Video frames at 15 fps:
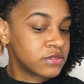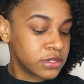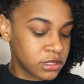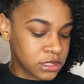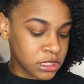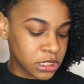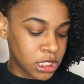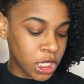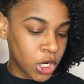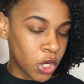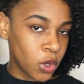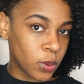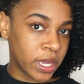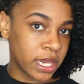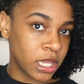feels a
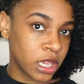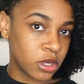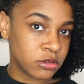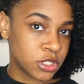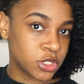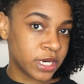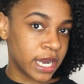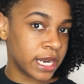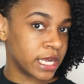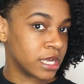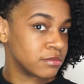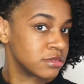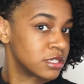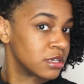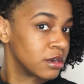little, getting a little dried
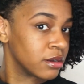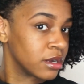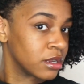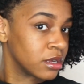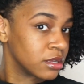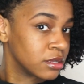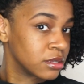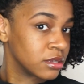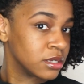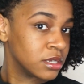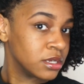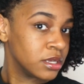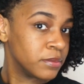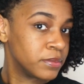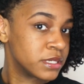up, so I'm gonna
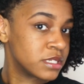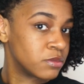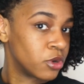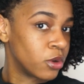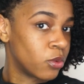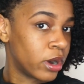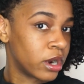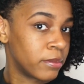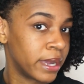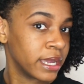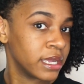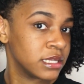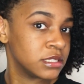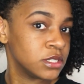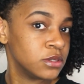put some more water
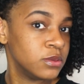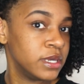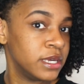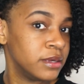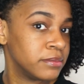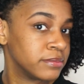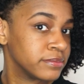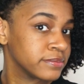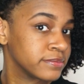back into it.